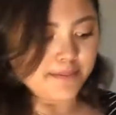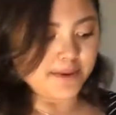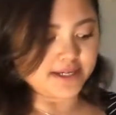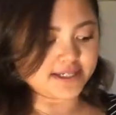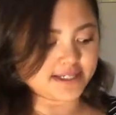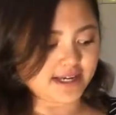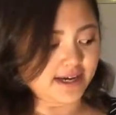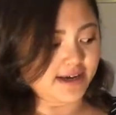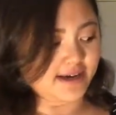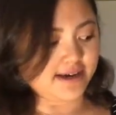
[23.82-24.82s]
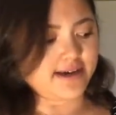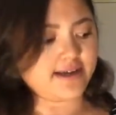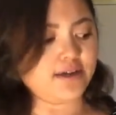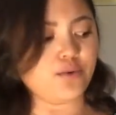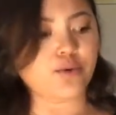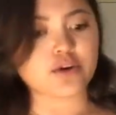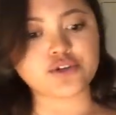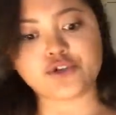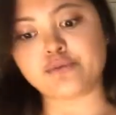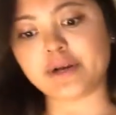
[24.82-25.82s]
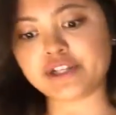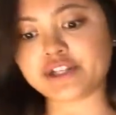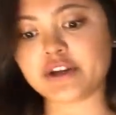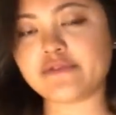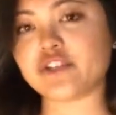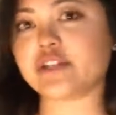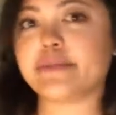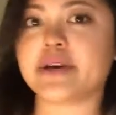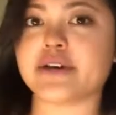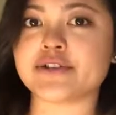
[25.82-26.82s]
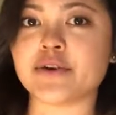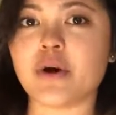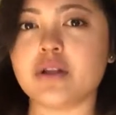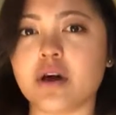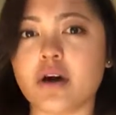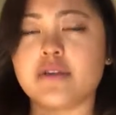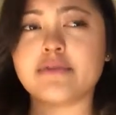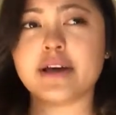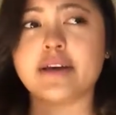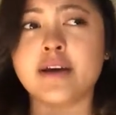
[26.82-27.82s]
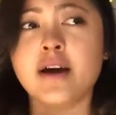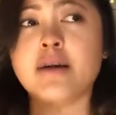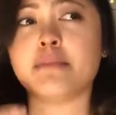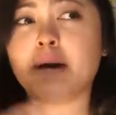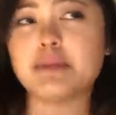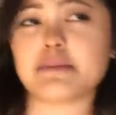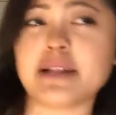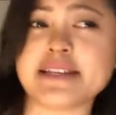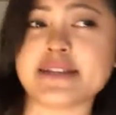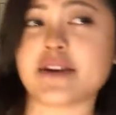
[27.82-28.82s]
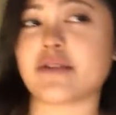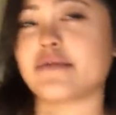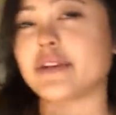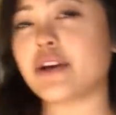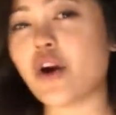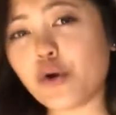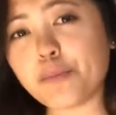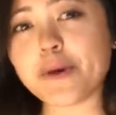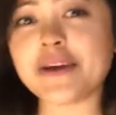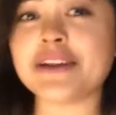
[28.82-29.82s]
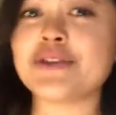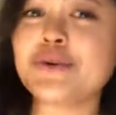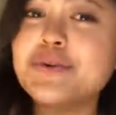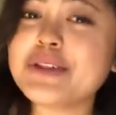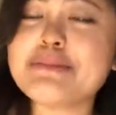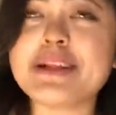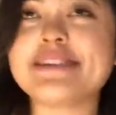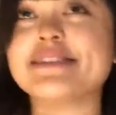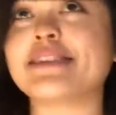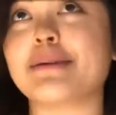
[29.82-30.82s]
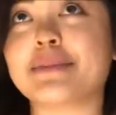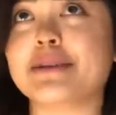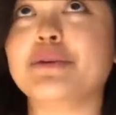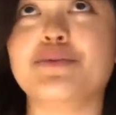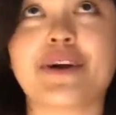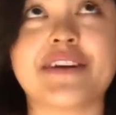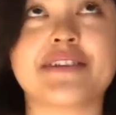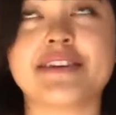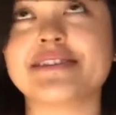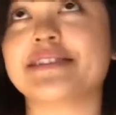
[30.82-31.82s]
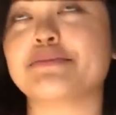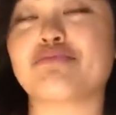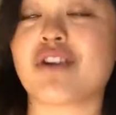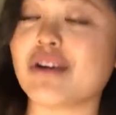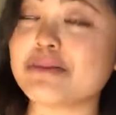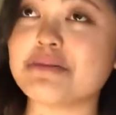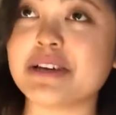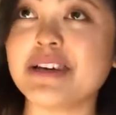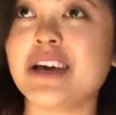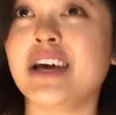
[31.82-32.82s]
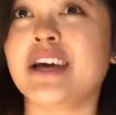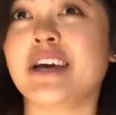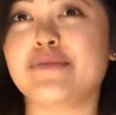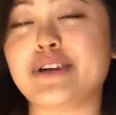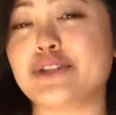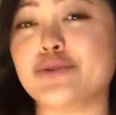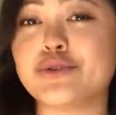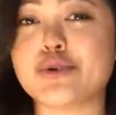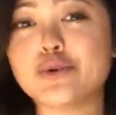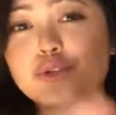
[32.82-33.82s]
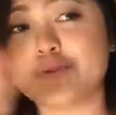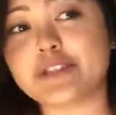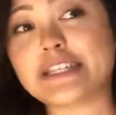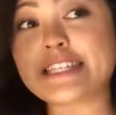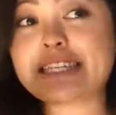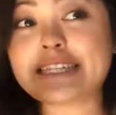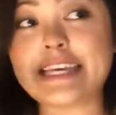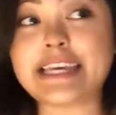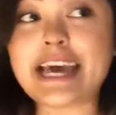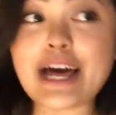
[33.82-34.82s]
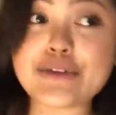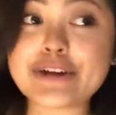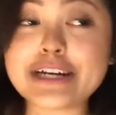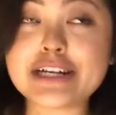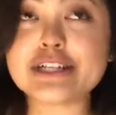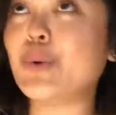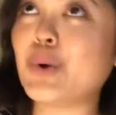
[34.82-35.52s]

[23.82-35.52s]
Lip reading: But yeah, I didn't order too much stuff just because, you know, a lot of like public places aren't really open, and the only places that I'm going to be wearing this is probably if I do social distancing gathering